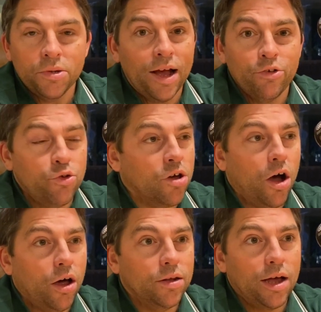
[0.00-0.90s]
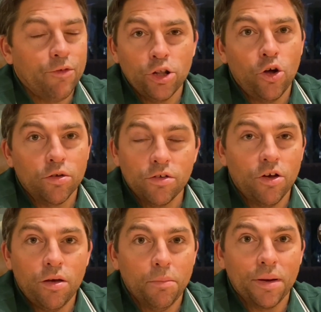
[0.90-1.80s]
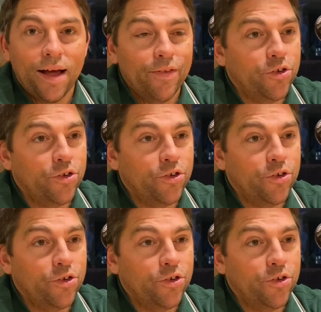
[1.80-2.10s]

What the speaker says: now you can't have a long-term plan.